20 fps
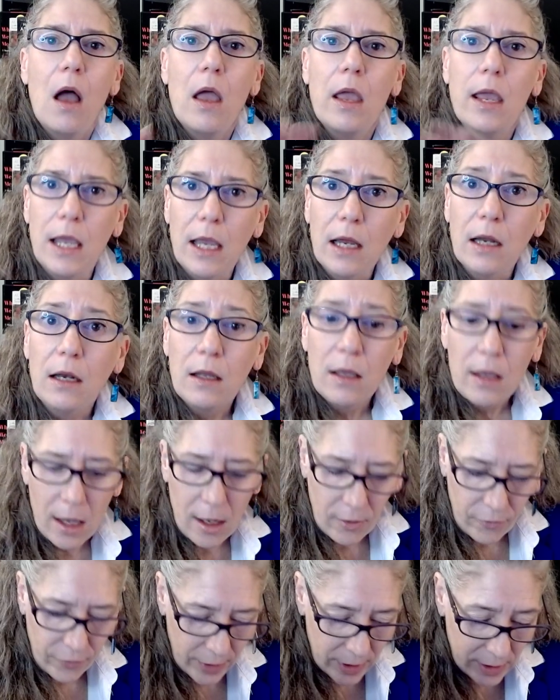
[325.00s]
In
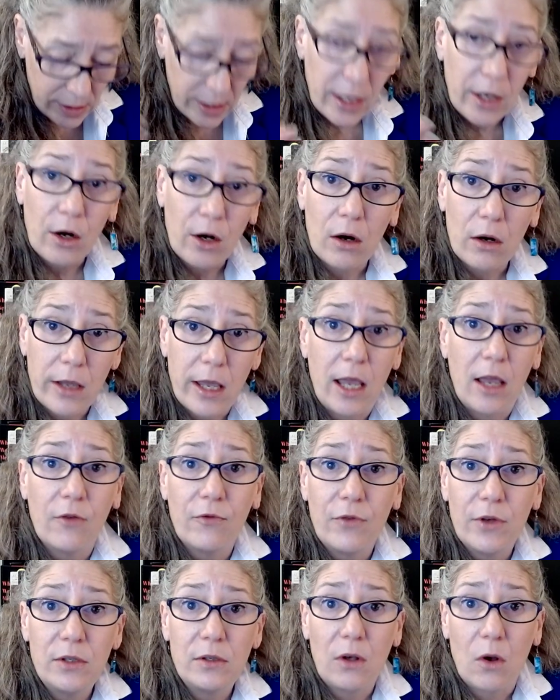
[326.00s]
Canvas, in our
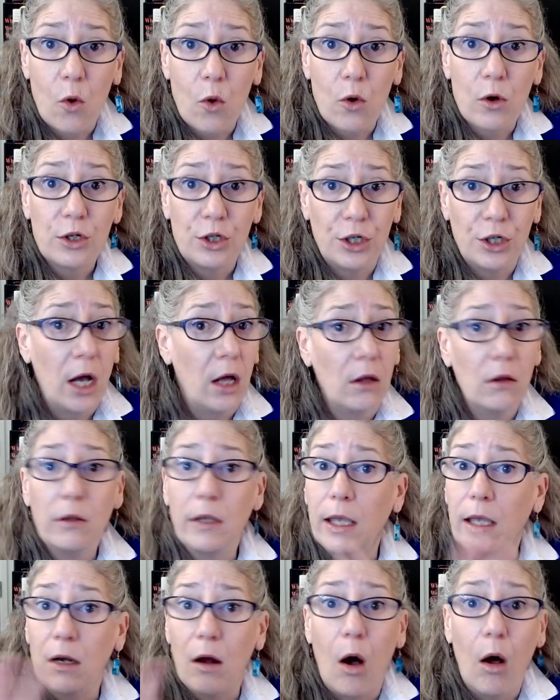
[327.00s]
Canvas core shell
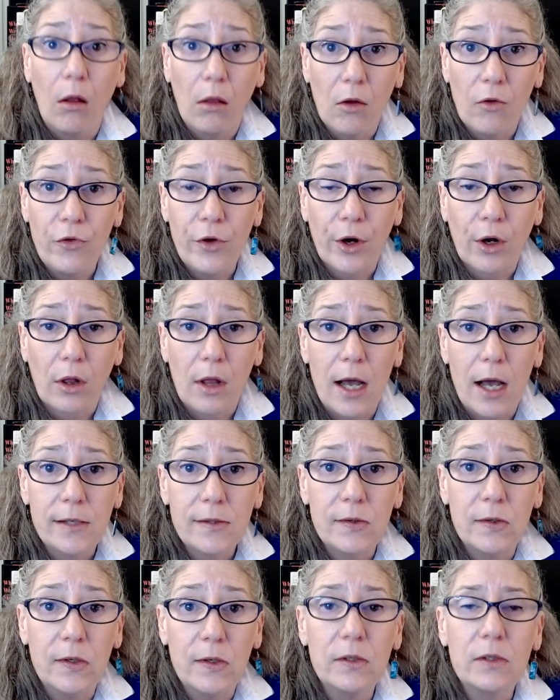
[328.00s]
in all of your
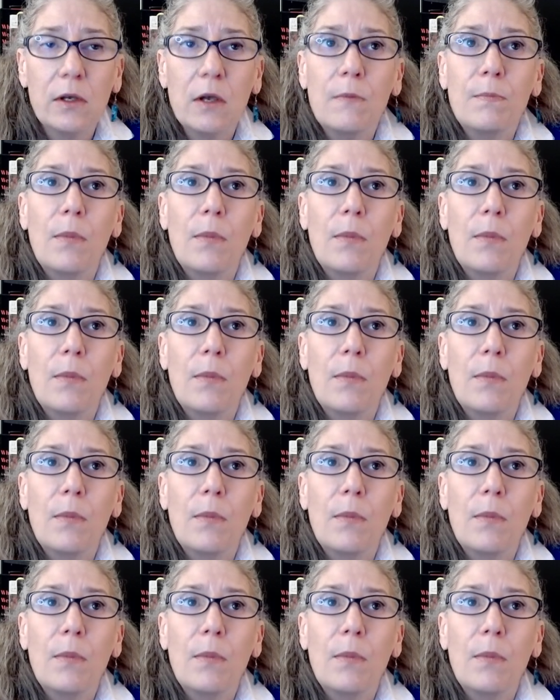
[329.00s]
classes,